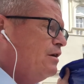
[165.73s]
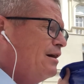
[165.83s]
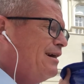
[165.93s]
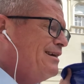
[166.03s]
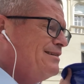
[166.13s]

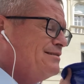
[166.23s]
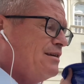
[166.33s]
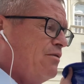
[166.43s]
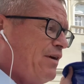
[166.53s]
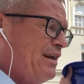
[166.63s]
And
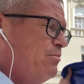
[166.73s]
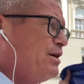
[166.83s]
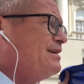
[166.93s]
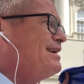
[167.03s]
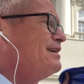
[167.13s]
if
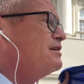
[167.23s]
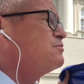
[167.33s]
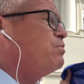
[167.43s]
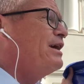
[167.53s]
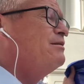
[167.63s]
anybody can
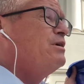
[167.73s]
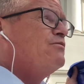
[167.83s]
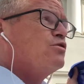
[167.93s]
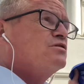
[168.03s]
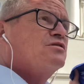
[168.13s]
explain me
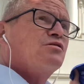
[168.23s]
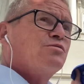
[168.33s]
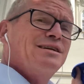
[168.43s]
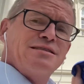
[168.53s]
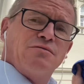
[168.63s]
what's the
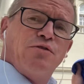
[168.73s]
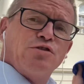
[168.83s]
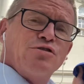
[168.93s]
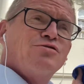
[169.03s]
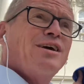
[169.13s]
reason for
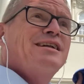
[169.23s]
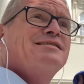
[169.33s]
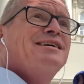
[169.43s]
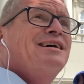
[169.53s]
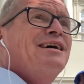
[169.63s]

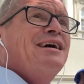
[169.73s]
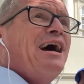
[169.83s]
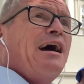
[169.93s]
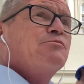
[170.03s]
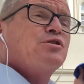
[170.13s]
neutrality,
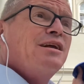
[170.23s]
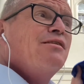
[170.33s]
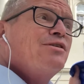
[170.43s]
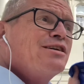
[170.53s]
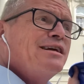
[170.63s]
I'm really
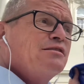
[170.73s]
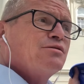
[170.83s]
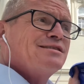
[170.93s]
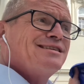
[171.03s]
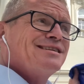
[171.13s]
very
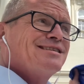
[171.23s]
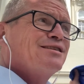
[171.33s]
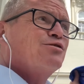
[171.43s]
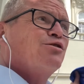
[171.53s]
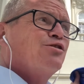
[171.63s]
interested
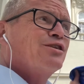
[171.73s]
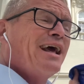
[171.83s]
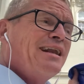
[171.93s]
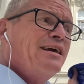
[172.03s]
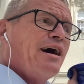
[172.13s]
to learn
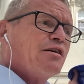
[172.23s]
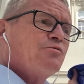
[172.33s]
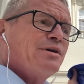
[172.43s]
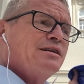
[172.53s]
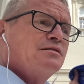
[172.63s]
any
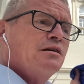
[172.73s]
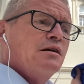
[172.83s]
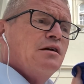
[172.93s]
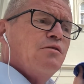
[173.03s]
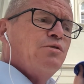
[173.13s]
argument
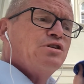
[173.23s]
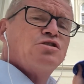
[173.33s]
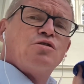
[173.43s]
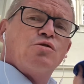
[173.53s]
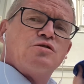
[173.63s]

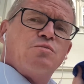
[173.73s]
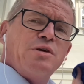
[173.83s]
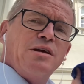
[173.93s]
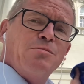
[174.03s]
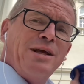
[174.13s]
which could
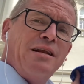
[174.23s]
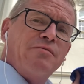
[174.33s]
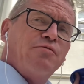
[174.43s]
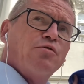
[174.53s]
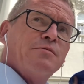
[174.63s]
be
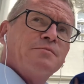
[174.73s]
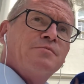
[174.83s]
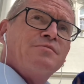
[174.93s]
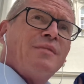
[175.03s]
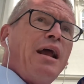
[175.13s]
meaningful.
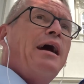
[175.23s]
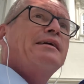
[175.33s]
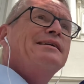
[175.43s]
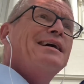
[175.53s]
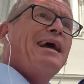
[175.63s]
I
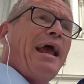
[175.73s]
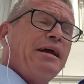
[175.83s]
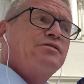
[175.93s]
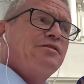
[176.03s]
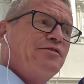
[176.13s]
hear
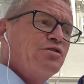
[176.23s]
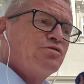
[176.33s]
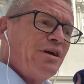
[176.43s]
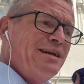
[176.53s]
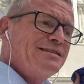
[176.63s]
active
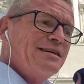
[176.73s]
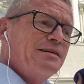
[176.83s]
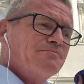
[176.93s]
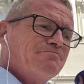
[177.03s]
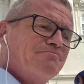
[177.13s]

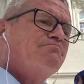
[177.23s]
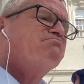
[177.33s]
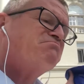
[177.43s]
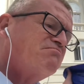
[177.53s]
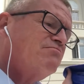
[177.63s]
neutrality.
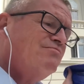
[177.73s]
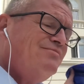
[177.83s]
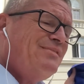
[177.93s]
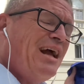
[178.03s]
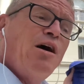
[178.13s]

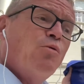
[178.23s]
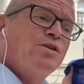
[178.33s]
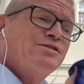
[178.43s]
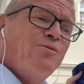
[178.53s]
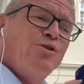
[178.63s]
I
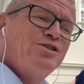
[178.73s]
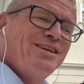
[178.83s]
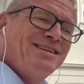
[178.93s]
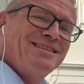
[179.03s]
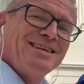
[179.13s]
wonder what
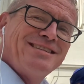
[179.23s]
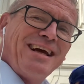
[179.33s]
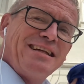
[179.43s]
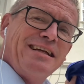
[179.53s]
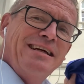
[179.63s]
that is
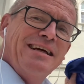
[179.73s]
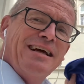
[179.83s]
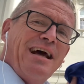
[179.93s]
exactly.